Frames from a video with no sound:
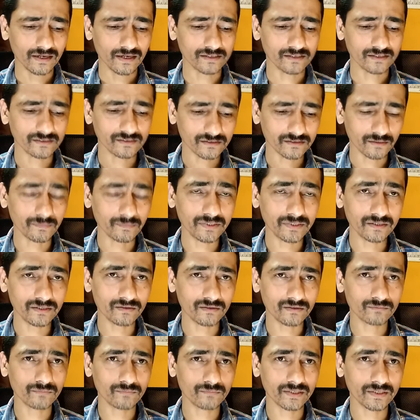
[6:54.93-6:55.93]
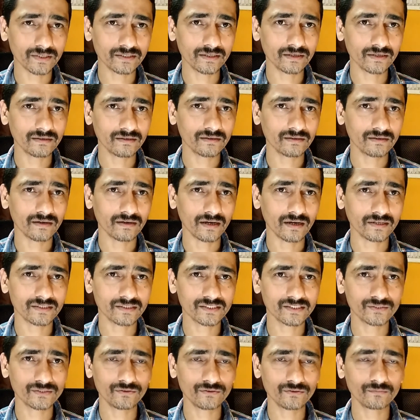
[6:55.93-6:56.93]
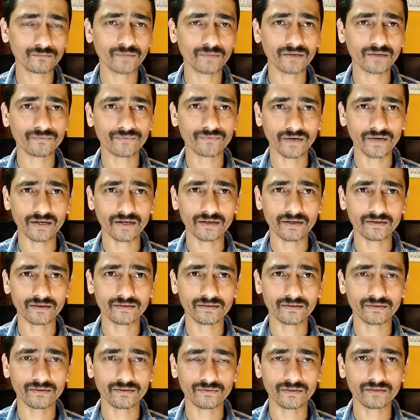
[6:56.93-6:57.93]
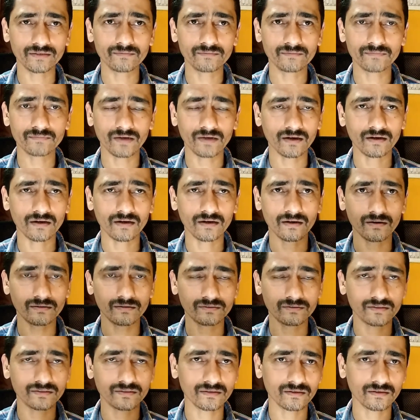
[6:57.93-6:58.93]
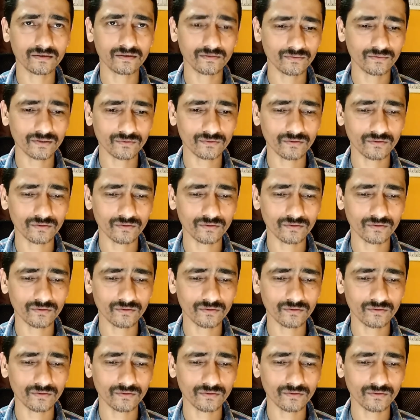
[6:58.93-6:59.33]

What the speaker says: I submitted on Monday, I received by Friday evening the